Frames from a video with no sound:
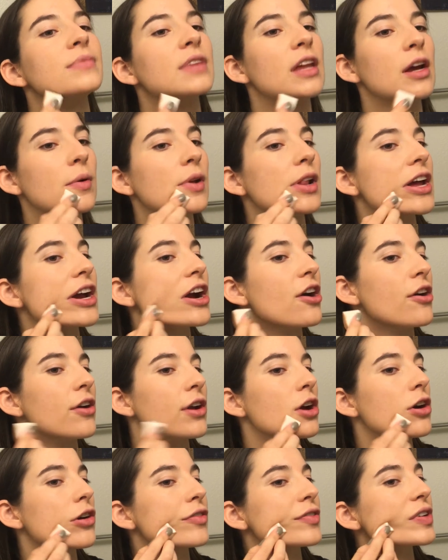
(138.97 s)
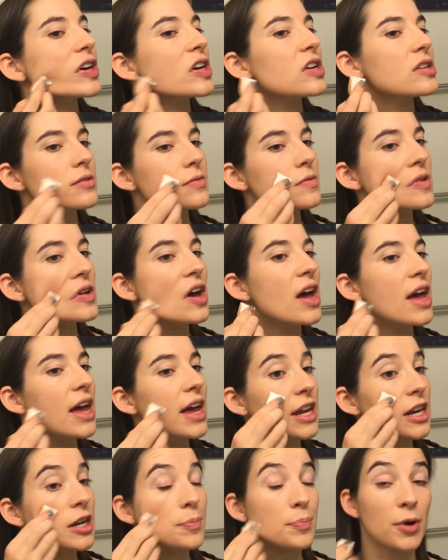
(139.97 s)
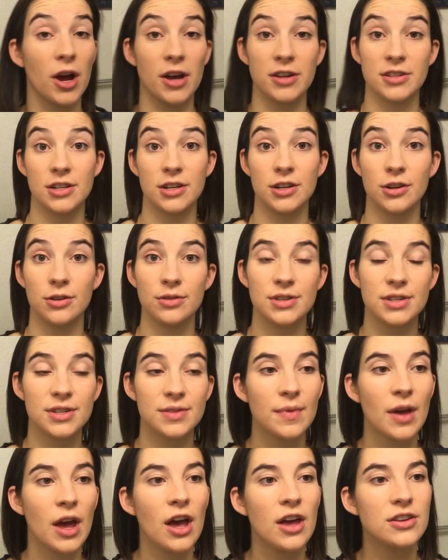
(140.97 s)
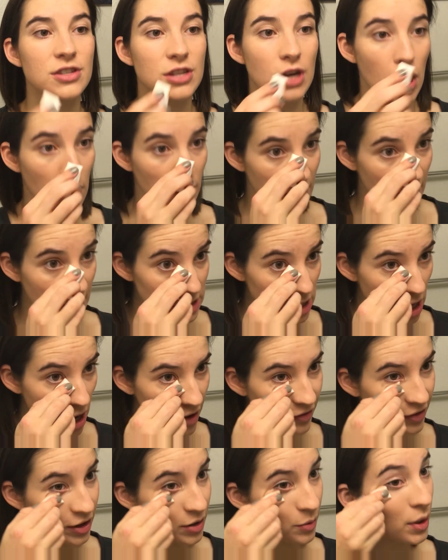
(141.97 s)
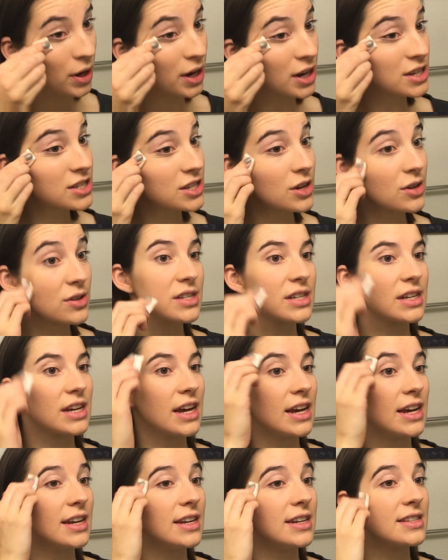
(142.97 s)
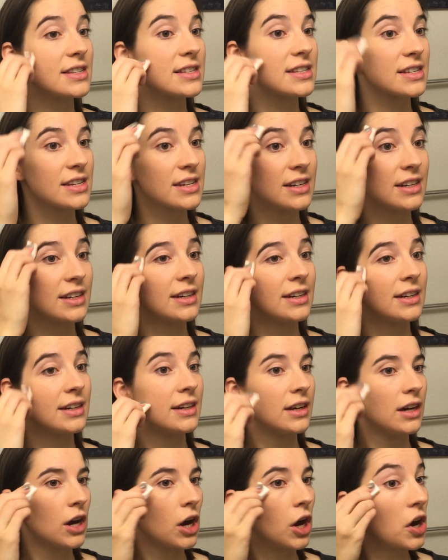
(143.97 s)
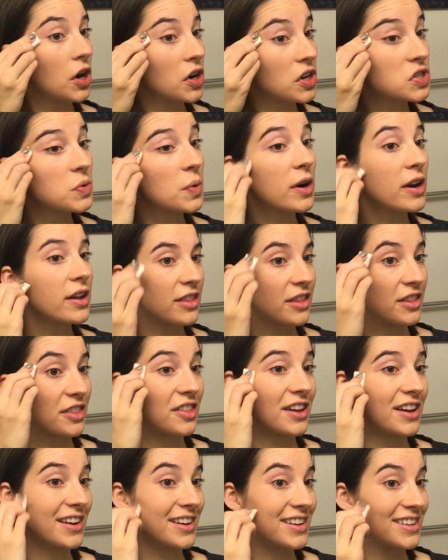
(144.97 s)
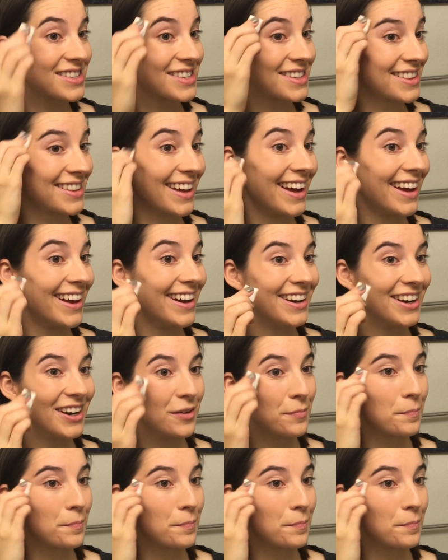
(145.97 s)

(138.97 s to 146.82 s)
They were like already over it. And prostitutes. So that's often what associates, or it's one of the things that